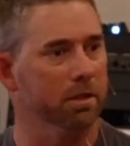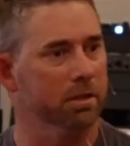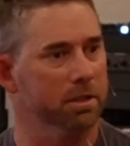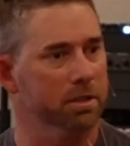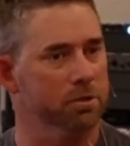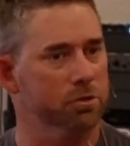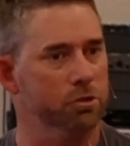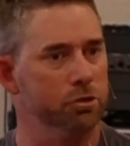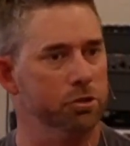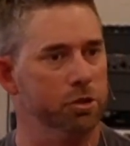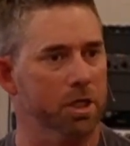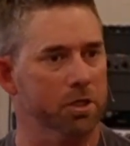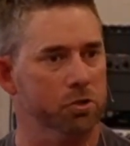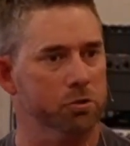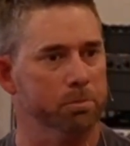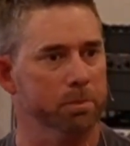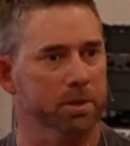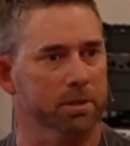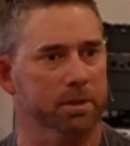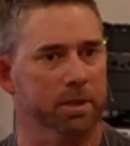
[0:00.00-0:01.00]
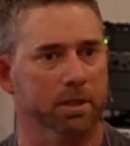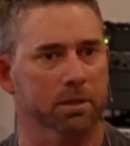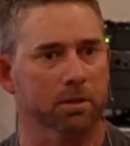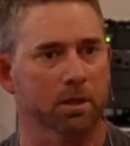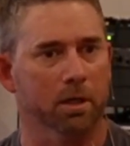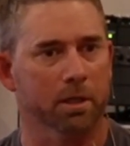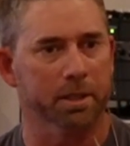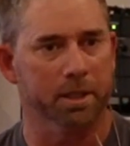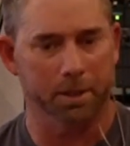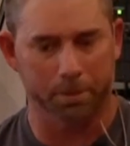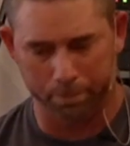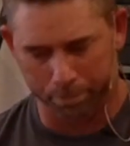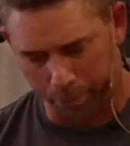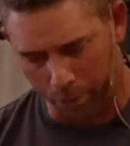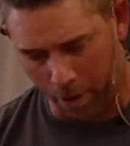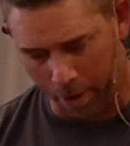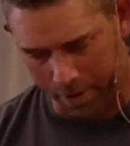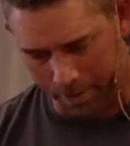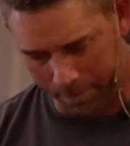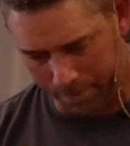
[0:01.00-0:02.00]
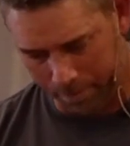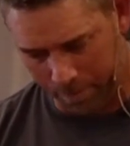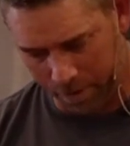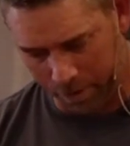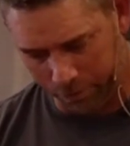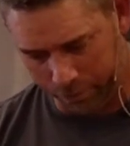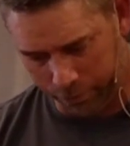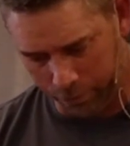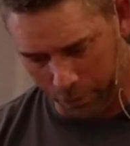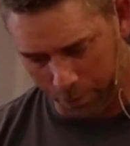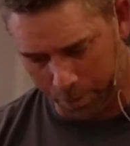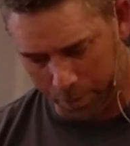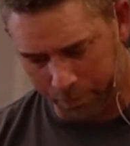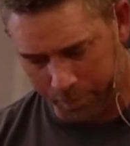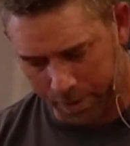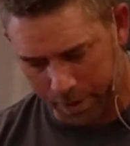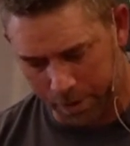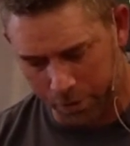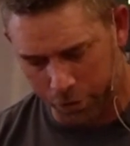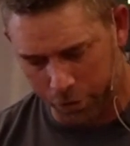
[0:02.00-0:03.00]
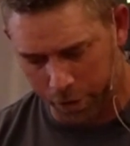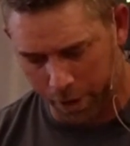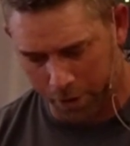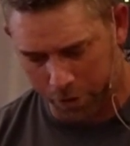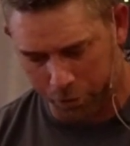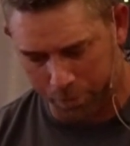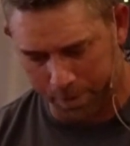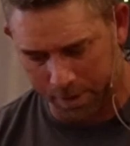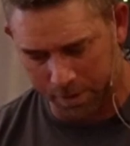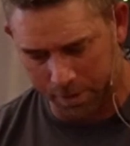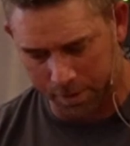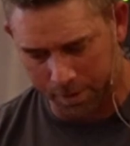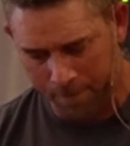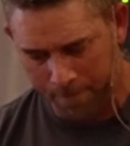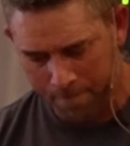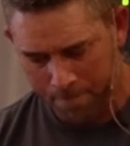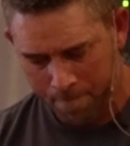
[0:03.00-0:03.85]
this judgment that God had brought in the form of 10 judgments.